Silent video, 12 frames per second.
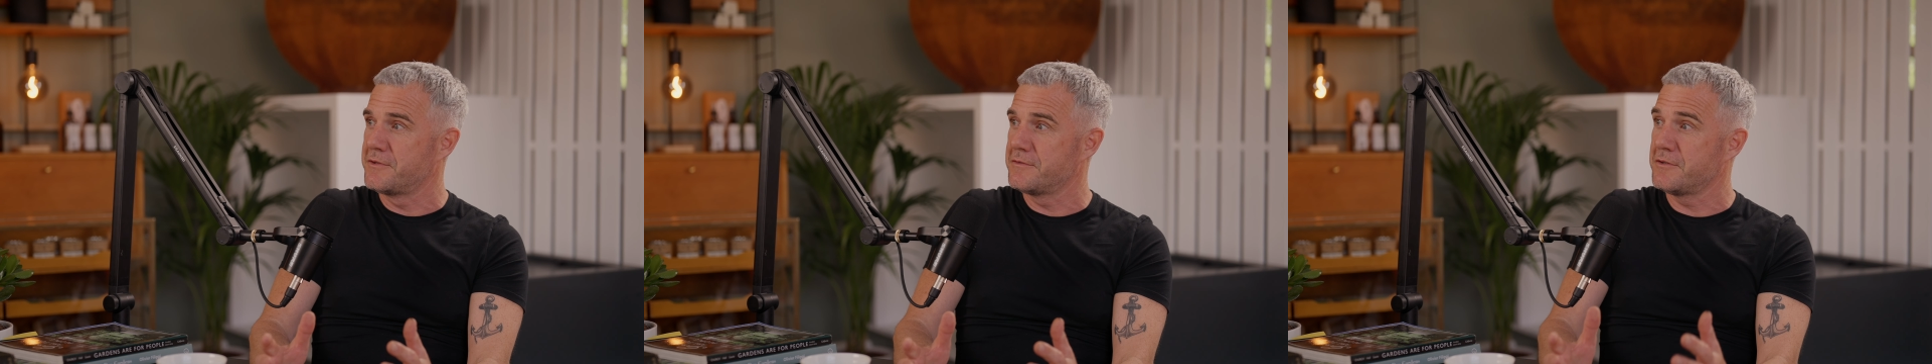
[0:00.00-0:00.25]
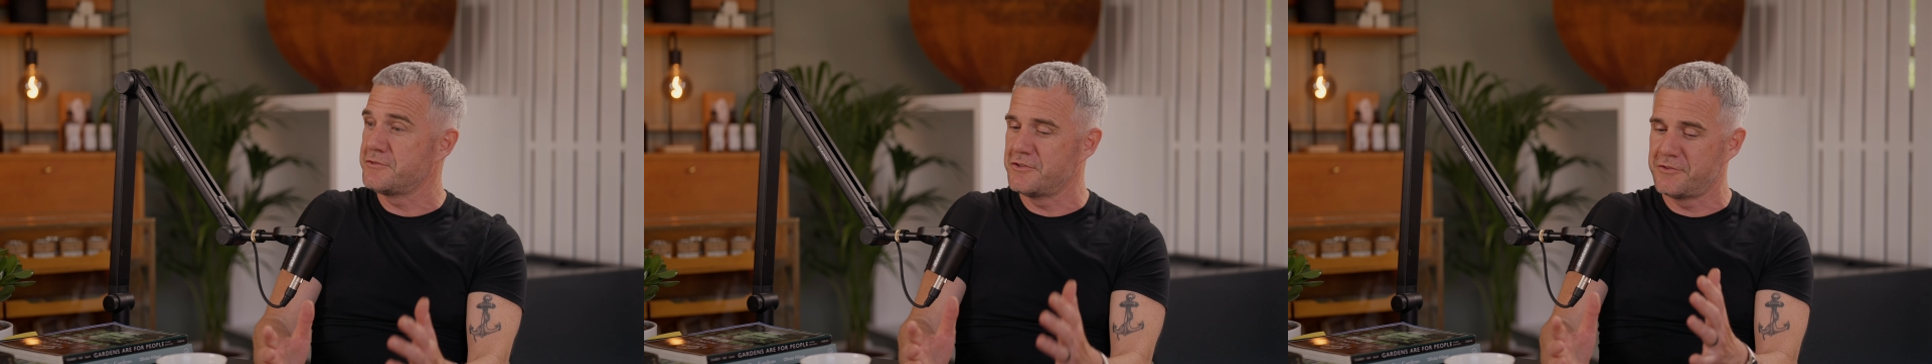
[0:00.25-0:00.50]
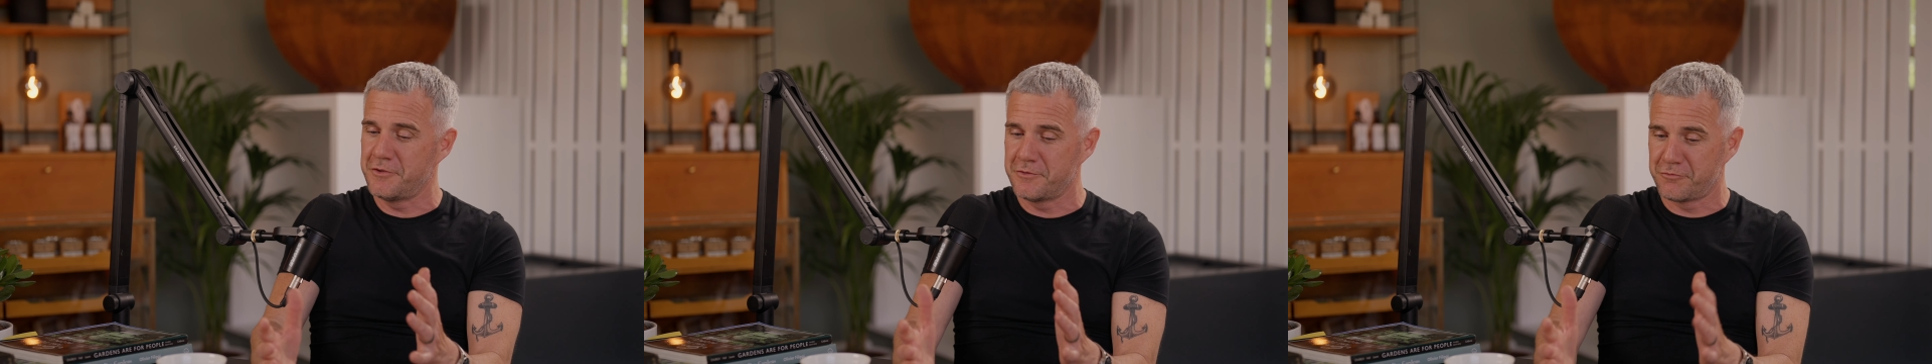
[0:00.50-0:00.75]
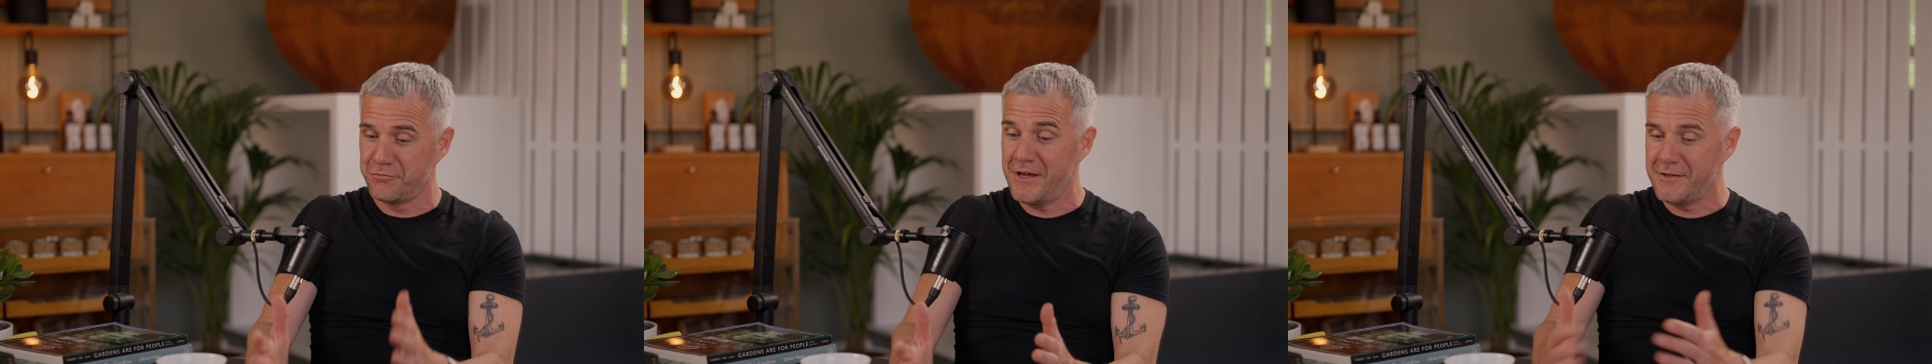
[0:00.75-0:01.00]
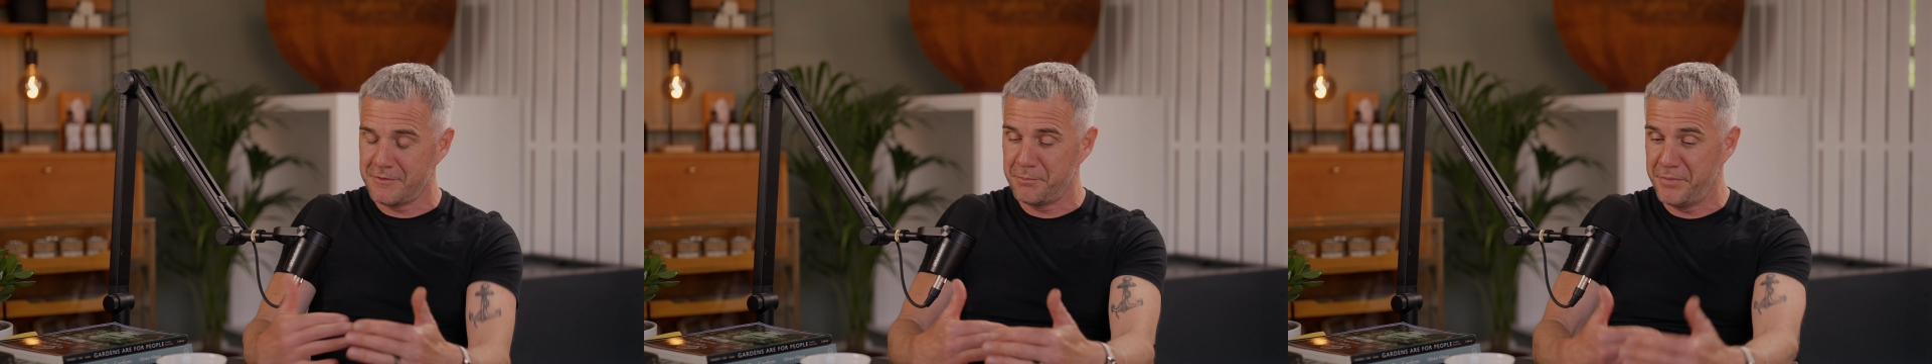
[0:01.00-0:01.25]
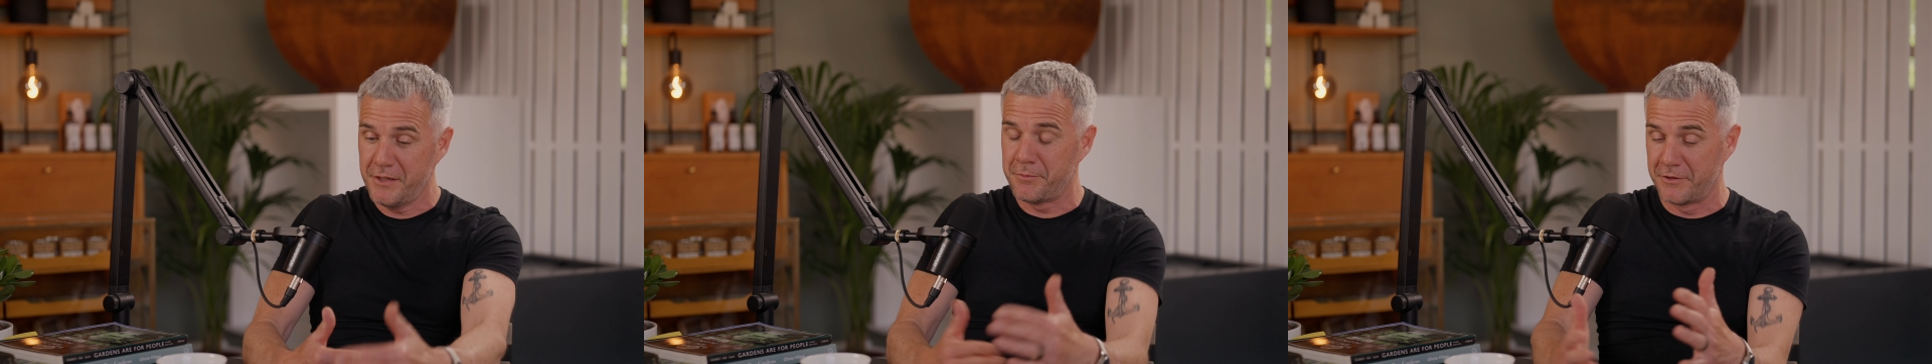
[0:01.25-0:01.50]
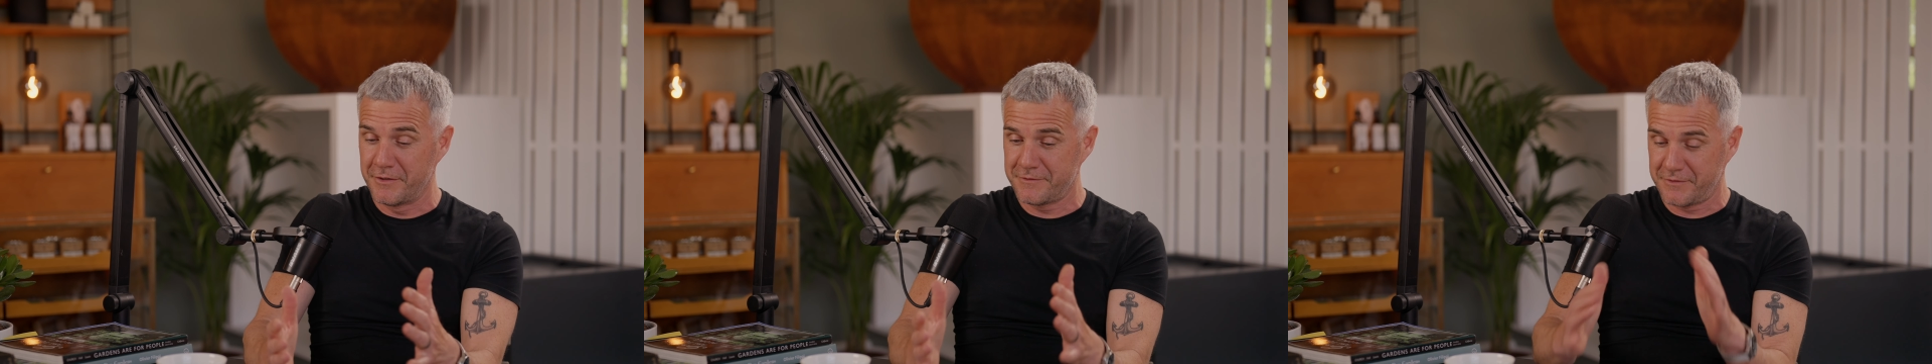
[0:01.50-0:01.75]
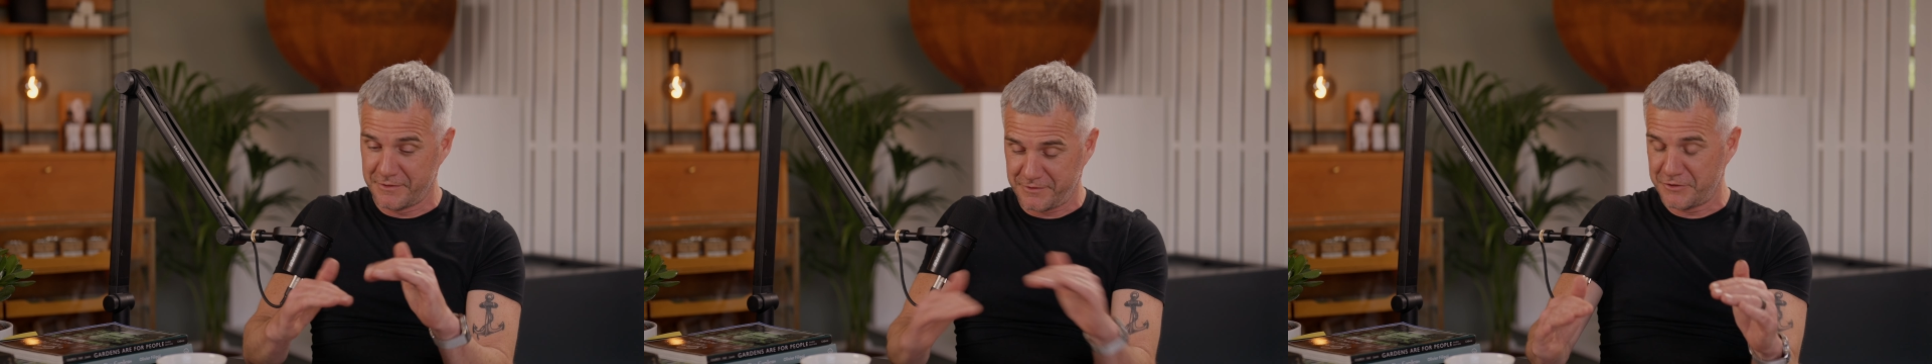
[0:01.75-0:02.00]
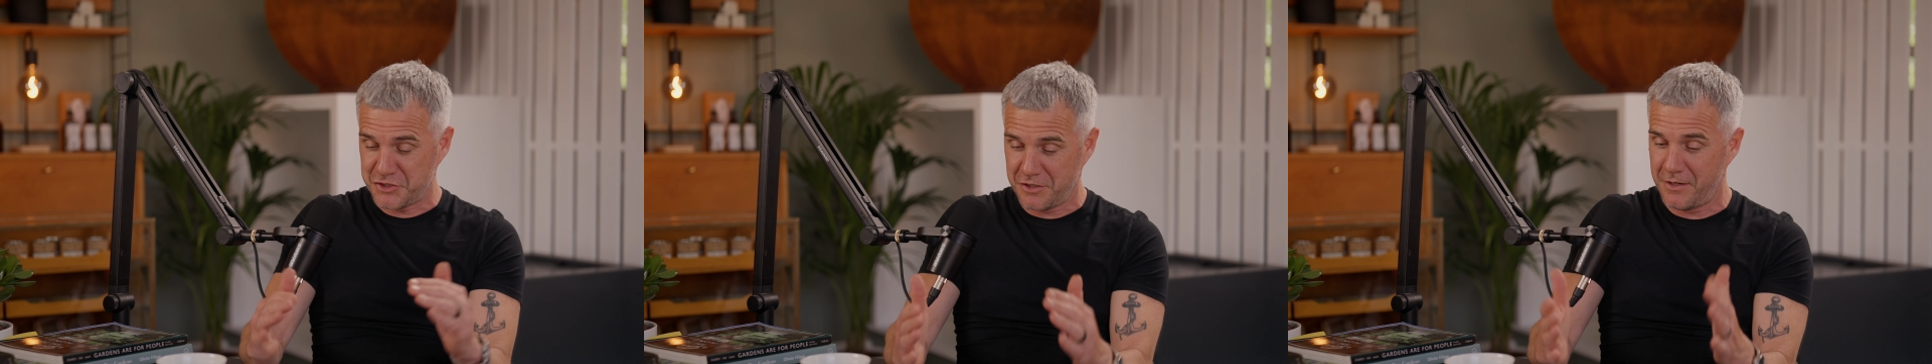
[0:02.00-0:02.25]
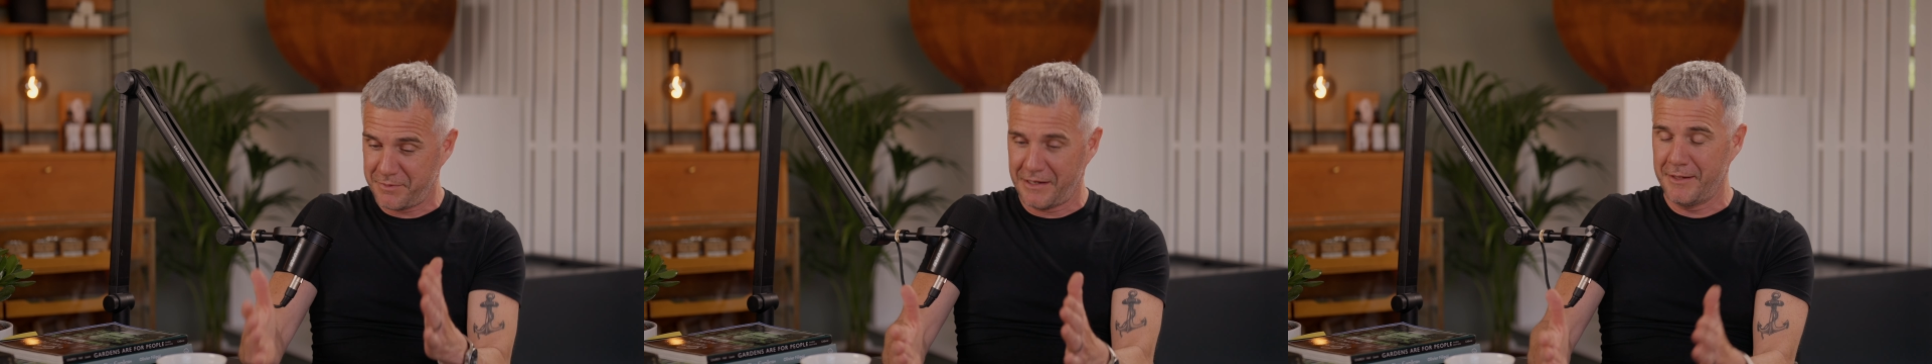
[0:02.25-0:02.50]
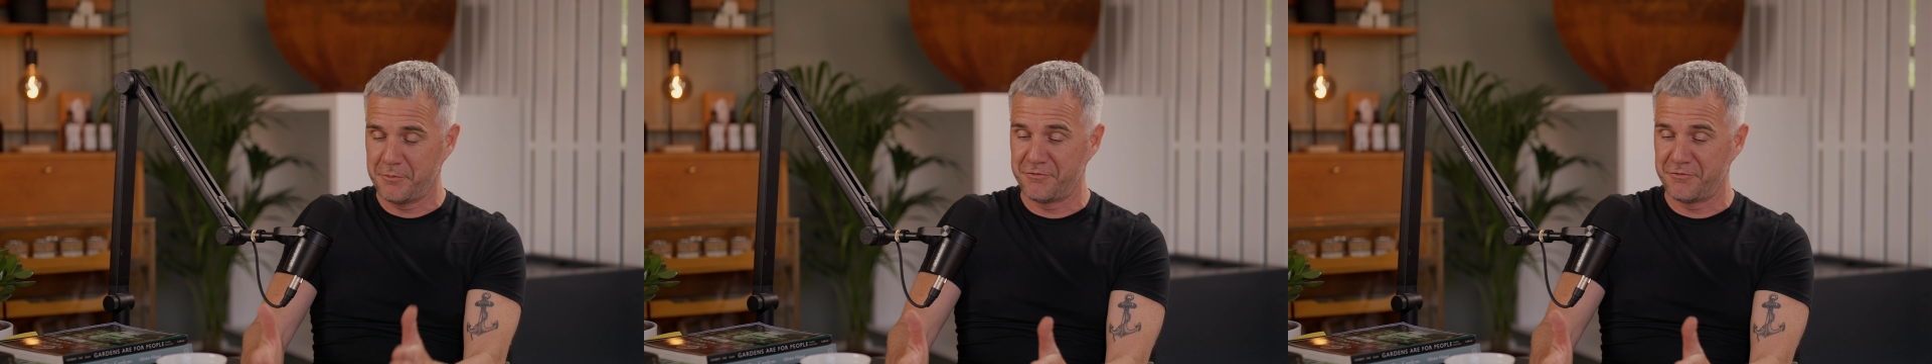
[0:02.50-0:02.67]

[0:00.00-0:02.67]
Beautiful. So she's used red berberis as sharp clipped